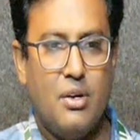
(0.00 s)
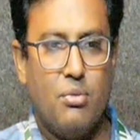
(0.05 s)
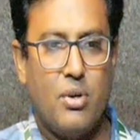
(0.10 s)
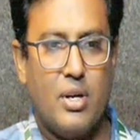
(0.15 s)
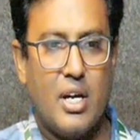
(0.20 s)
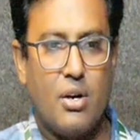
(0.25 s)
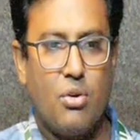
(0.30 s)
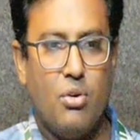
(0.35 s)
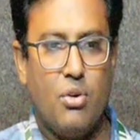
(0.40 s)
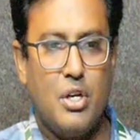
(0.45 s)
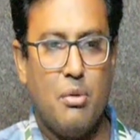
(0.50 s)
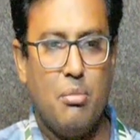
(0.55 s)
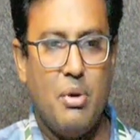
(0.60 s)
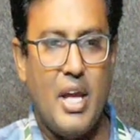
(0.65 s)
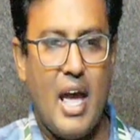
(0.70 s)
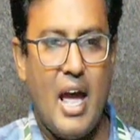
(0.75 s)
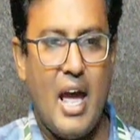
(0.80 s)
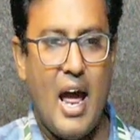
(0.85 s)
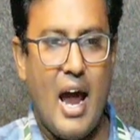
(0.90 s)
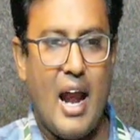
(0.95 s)
We are going to be
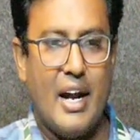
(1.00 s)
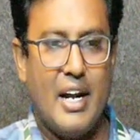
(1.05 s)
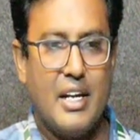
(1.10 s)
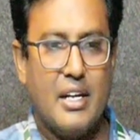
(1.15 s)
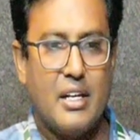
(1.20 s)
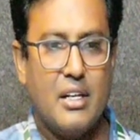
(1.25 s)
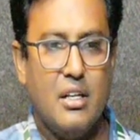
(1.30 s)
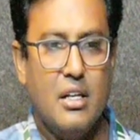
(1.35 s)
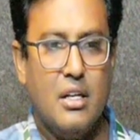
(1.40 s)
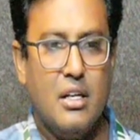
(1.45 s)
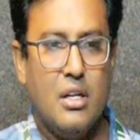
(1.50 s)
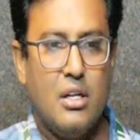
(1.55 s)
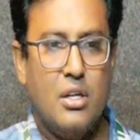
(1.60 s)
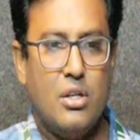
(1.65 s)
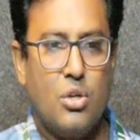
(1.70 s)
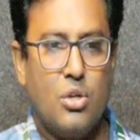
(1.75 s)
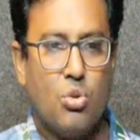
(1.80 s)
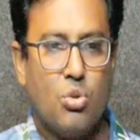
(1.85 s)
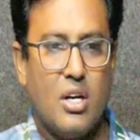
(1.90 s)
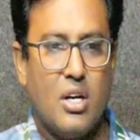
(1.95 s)
adding
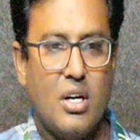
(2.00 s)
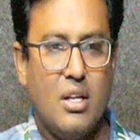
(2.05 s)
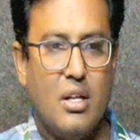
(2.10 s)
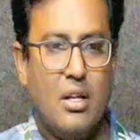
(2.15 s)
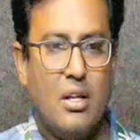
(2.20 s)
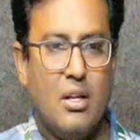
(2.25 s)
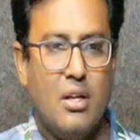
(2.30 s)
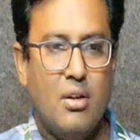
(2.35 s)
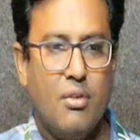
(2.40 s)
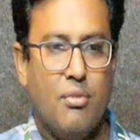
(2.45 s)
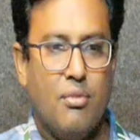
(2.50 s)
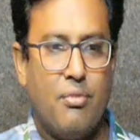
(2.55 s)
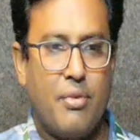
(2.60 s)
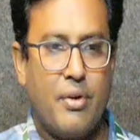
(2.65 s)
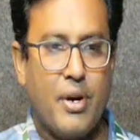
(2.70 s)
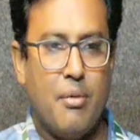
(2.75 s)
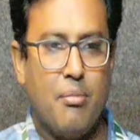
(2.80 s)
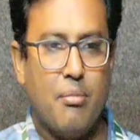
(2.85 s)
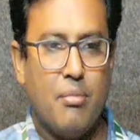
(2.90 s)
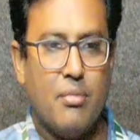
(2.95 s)
to the
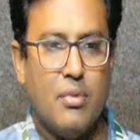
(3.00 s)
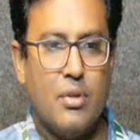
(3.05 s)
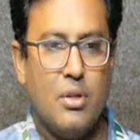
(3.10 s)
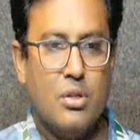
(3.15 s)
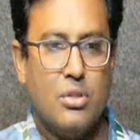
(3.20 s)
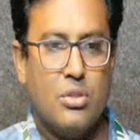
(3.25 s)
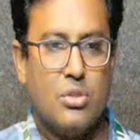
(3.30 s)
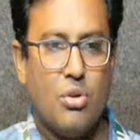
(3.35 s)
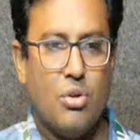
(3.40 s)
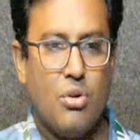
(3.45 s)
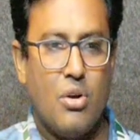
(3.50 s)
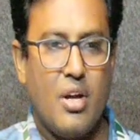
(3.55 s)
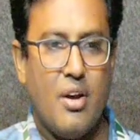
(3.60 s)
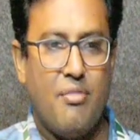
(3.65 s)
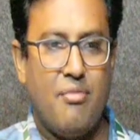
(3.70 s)
frame. So